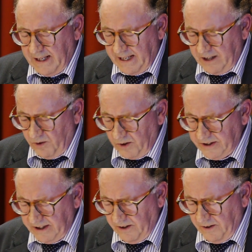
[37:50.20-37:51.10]
He
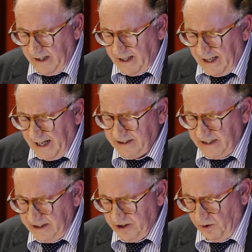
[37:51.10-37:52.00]
also, as
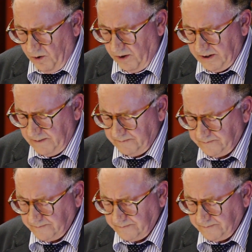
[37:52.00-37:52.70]
they talked,